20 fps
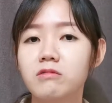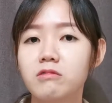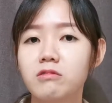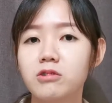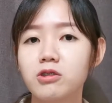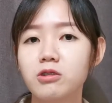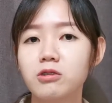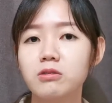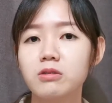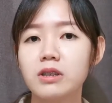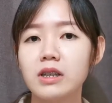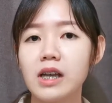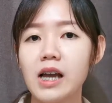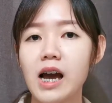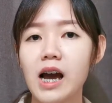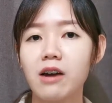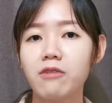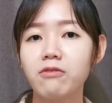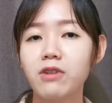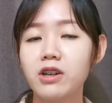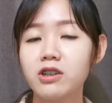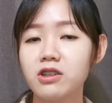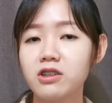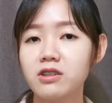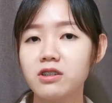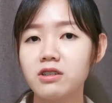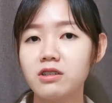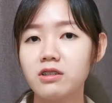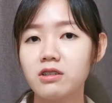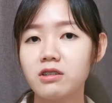So their
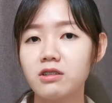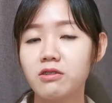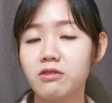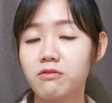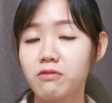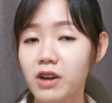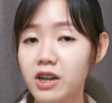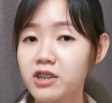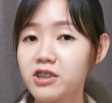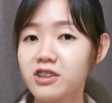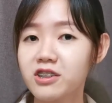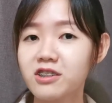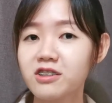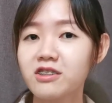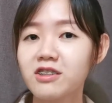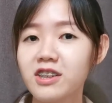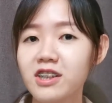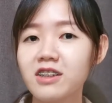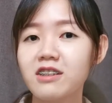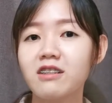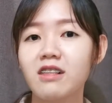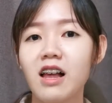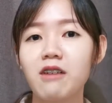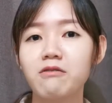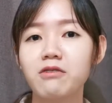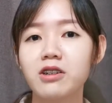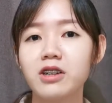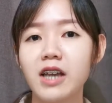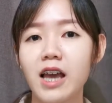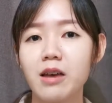functioning
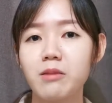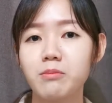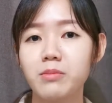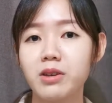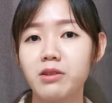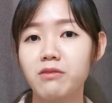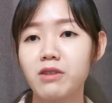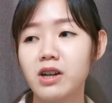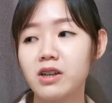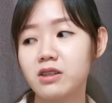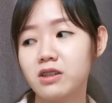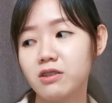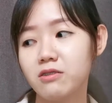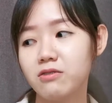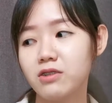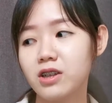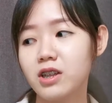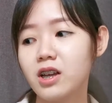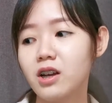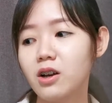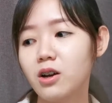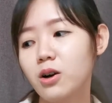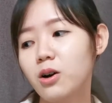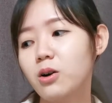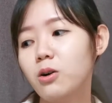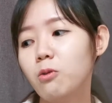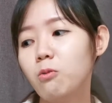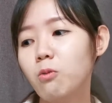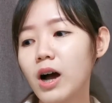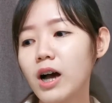level can be very different.
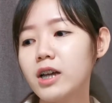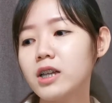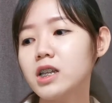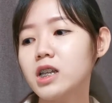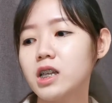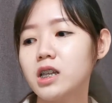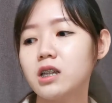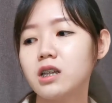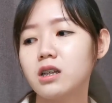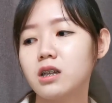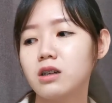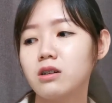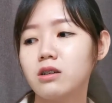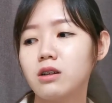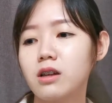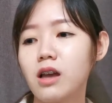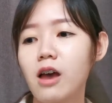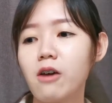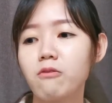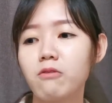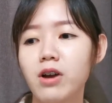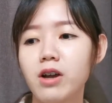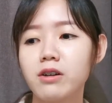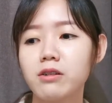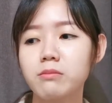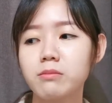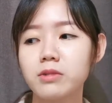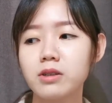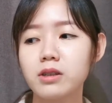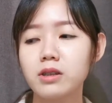one in an
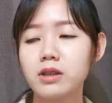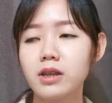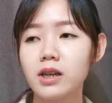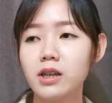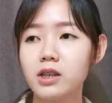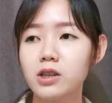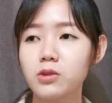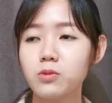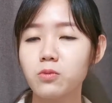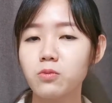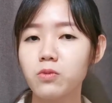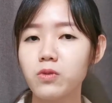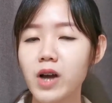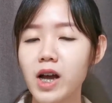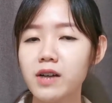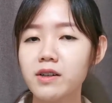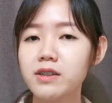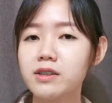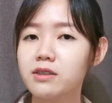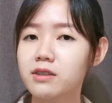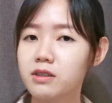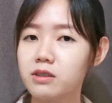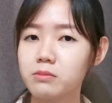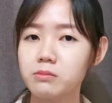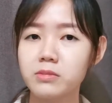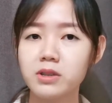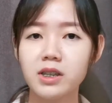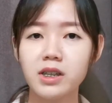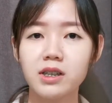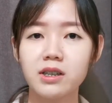environment that is very
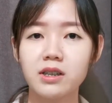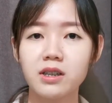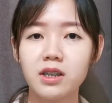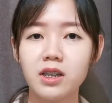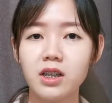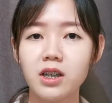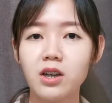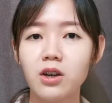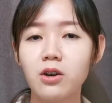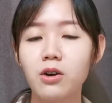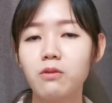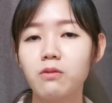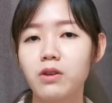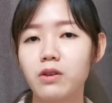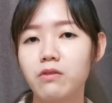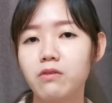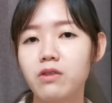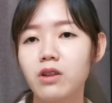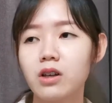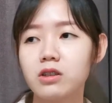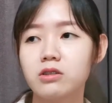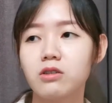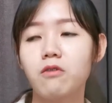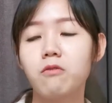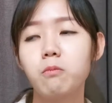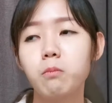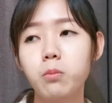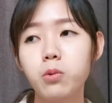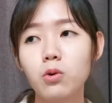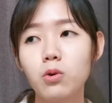stimulating, with lots of
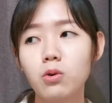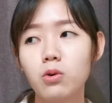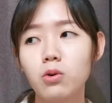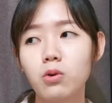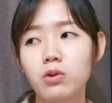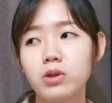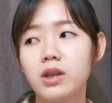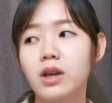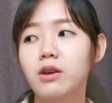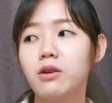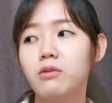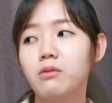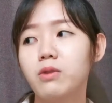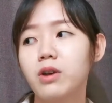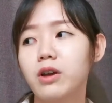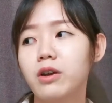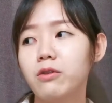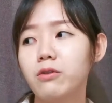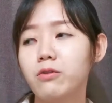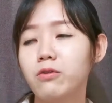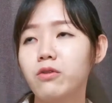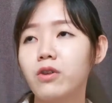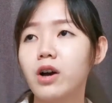books, with